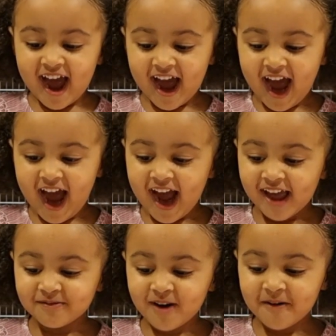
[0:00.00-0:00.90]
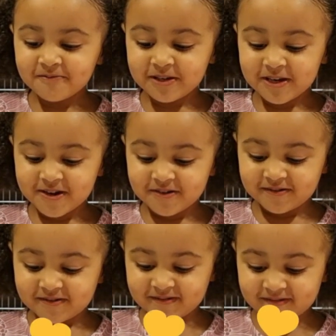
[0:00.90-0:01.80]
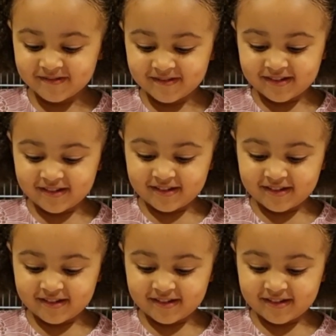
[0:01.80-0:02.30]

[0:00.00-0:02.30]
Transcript: I love you. I love